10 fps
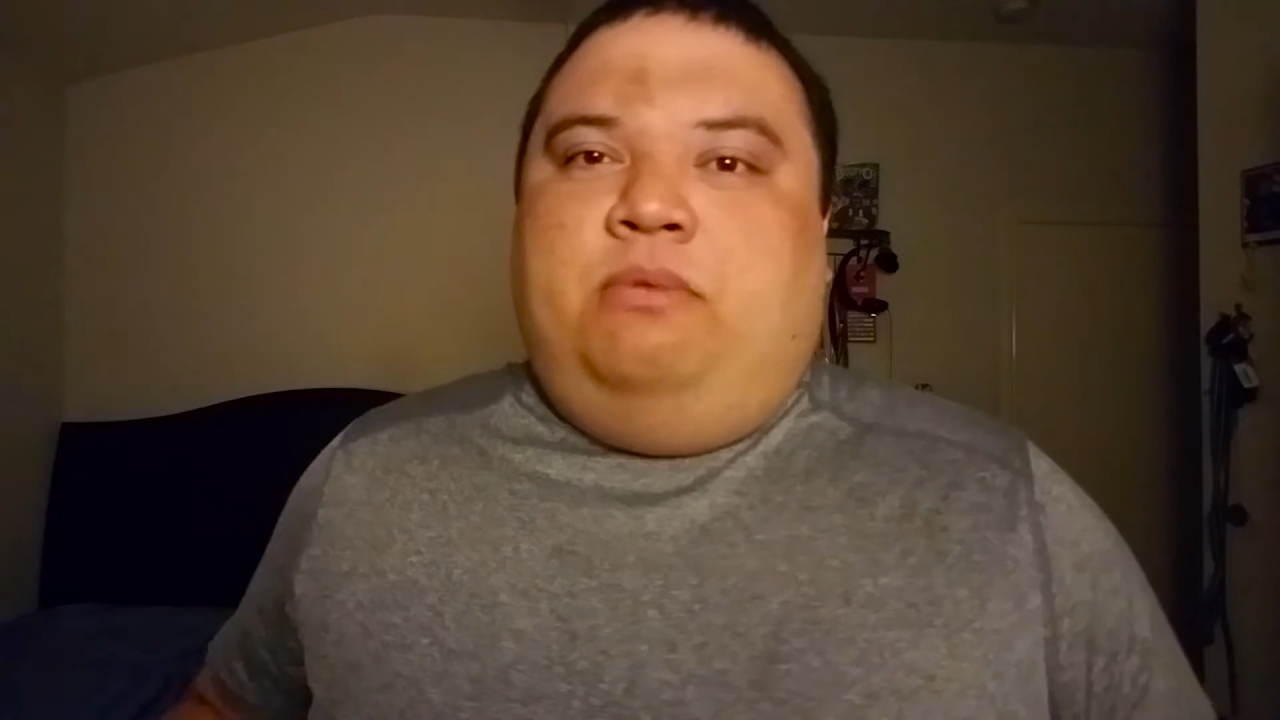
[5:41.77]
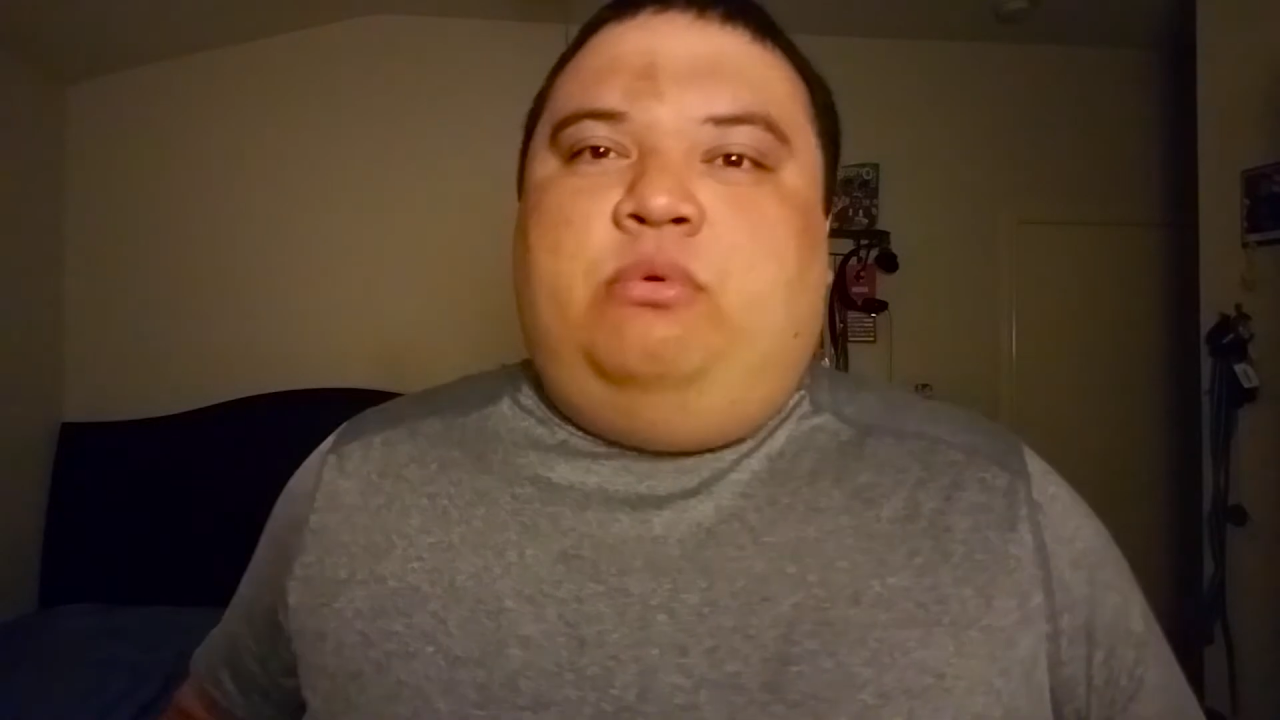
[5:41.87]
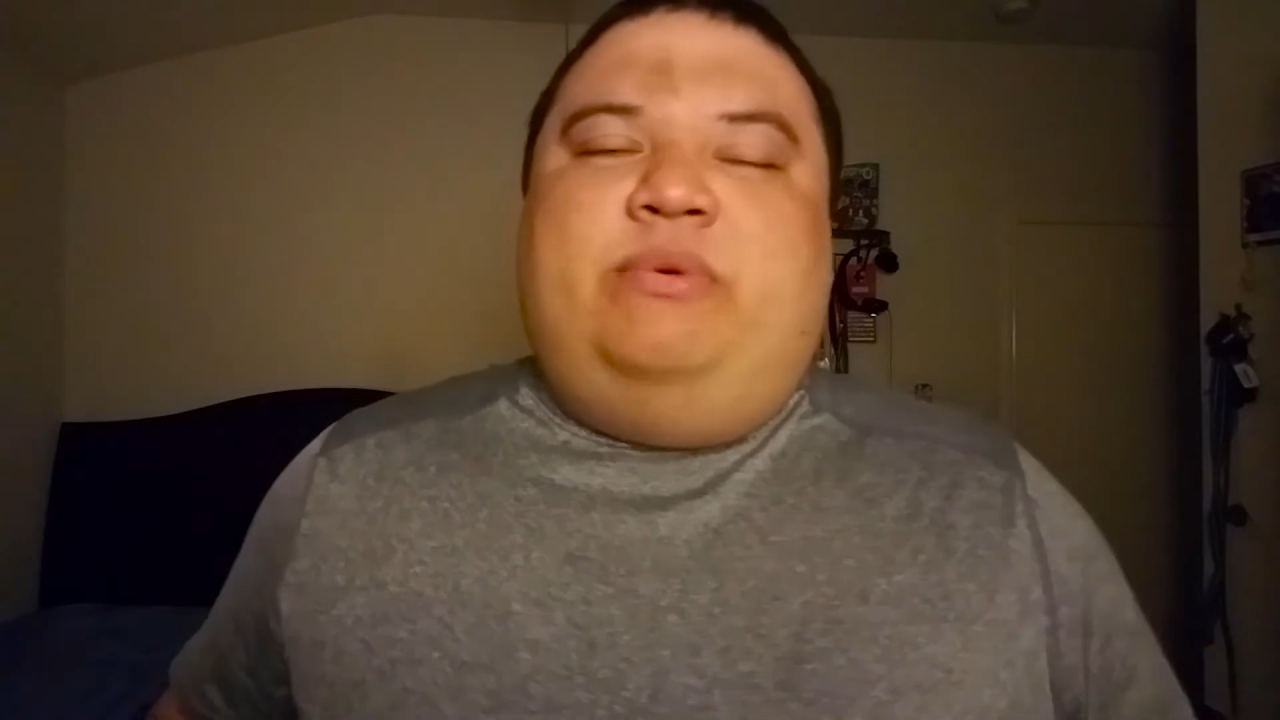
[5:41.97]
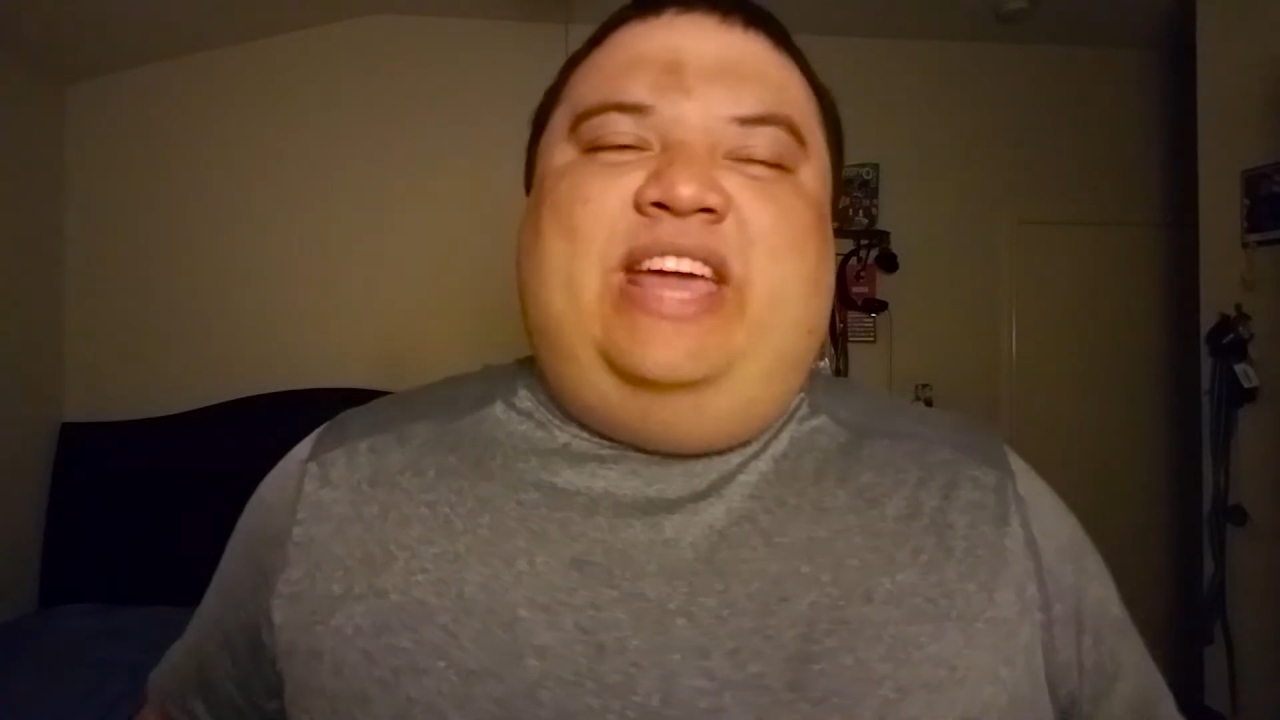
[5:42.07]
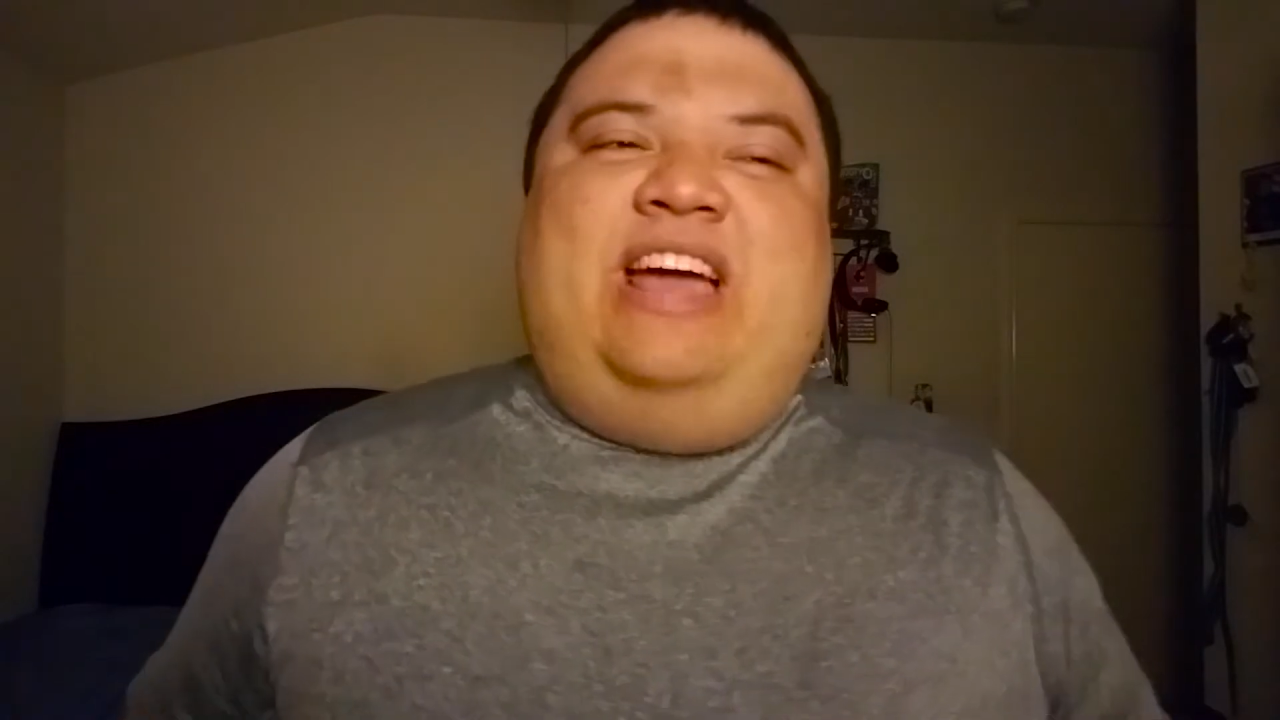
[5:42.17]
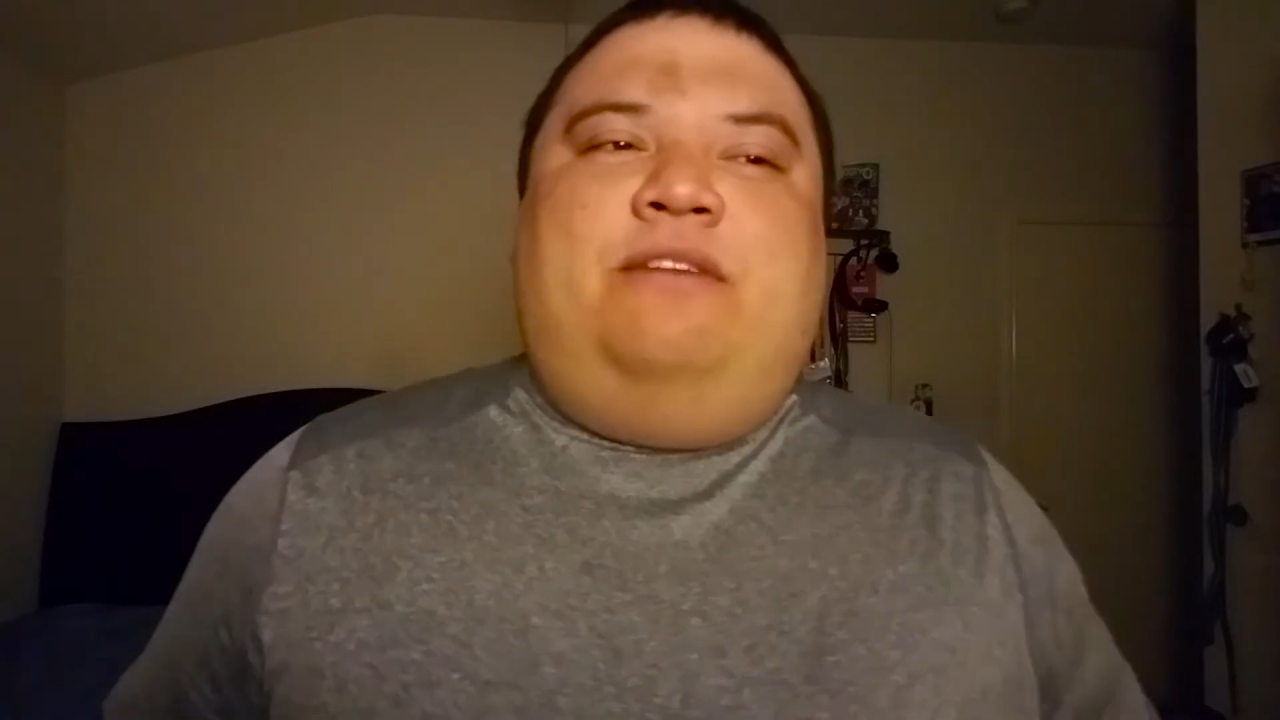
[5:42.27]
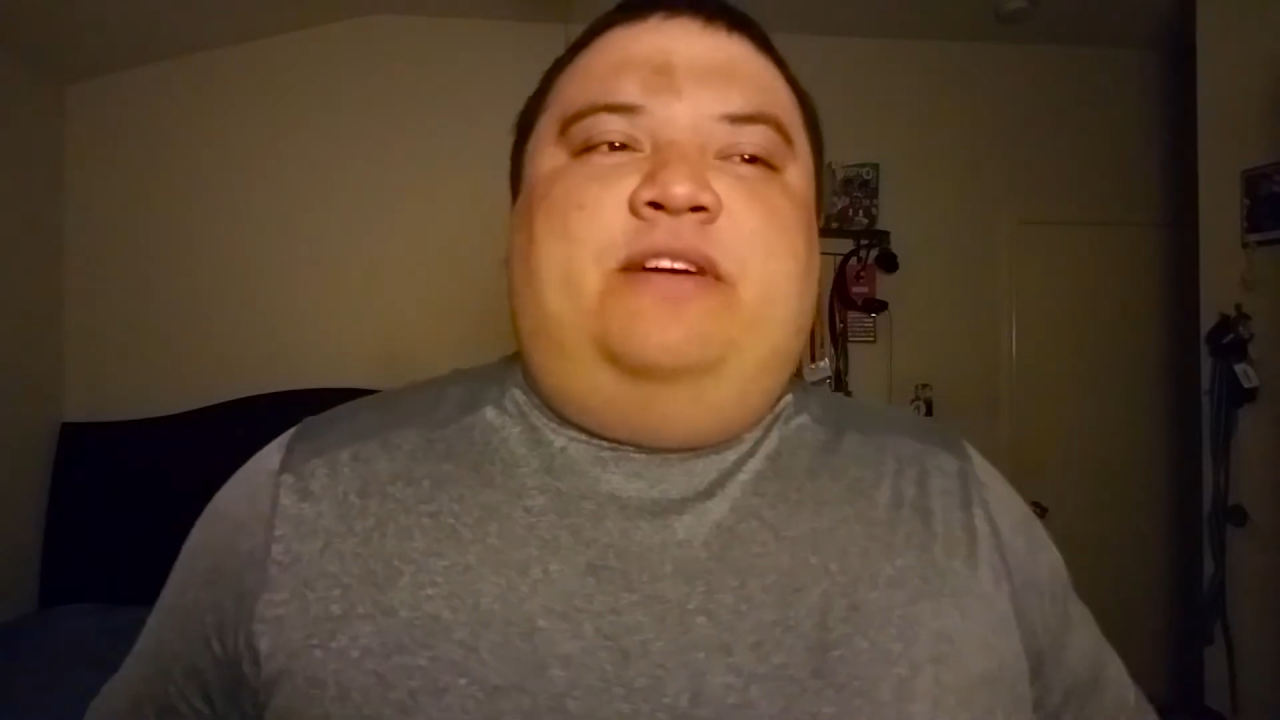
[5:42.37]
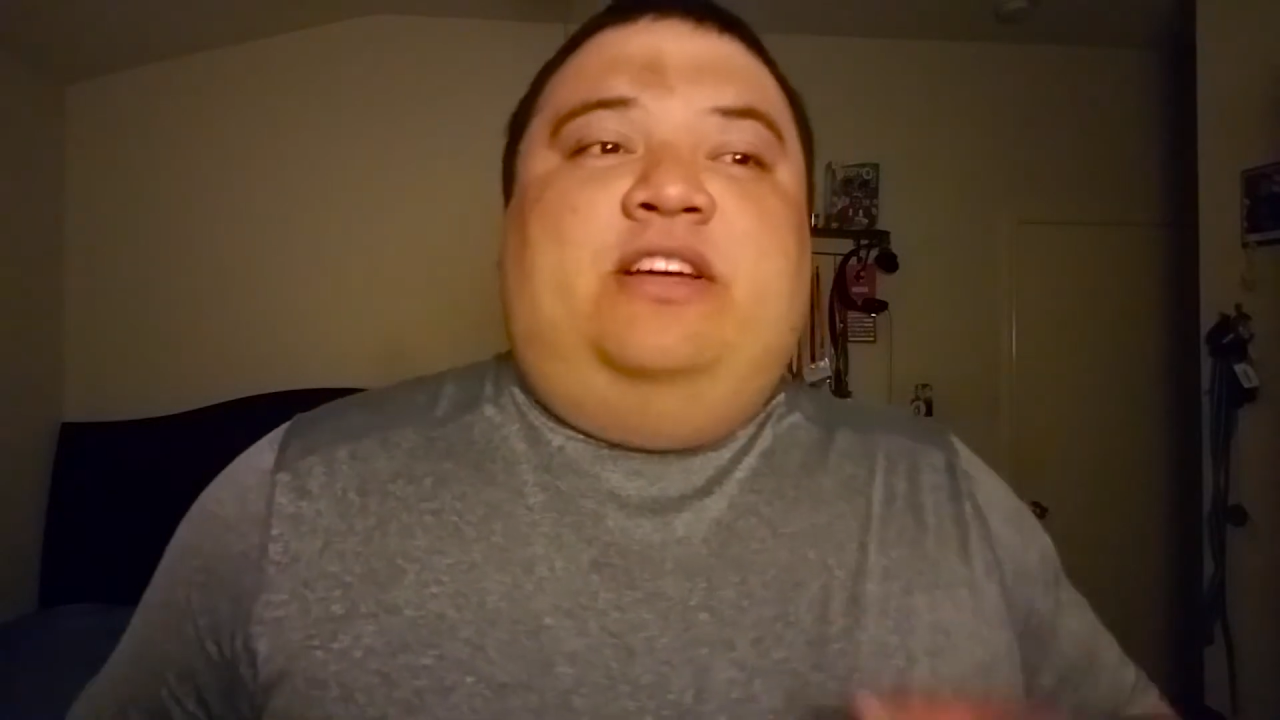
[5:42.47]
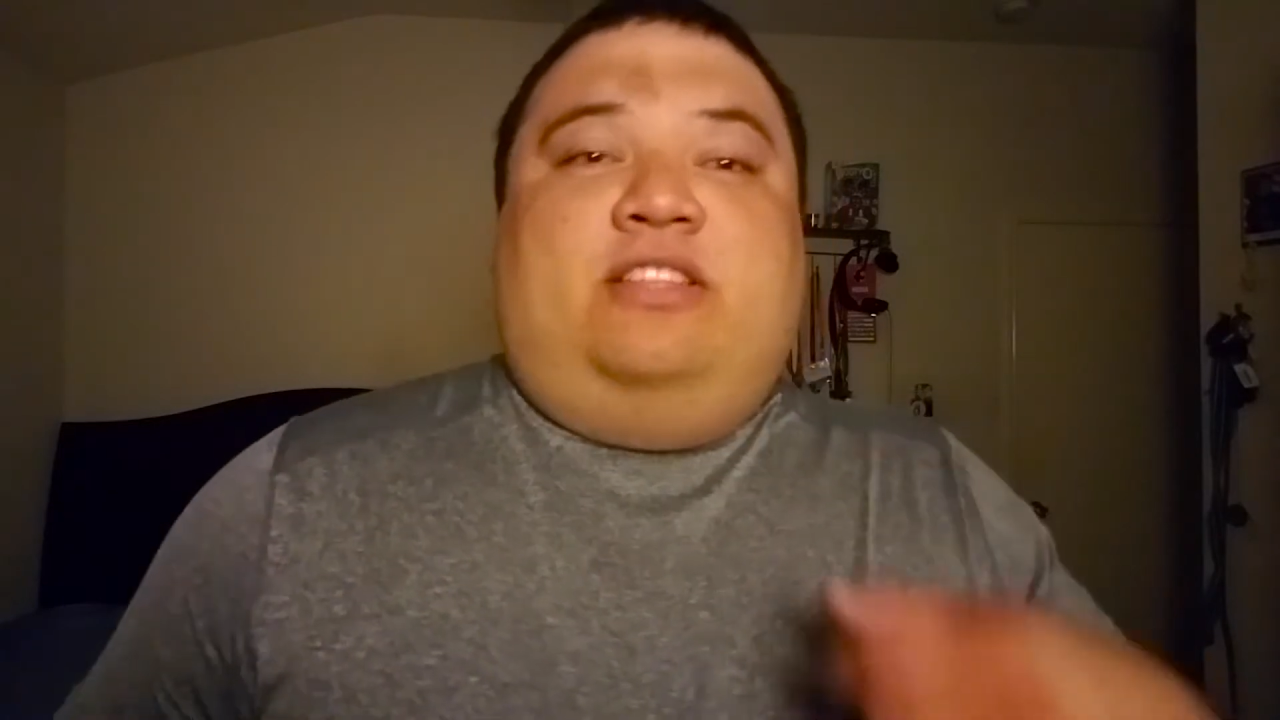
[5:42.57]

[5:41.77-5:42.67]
But when we have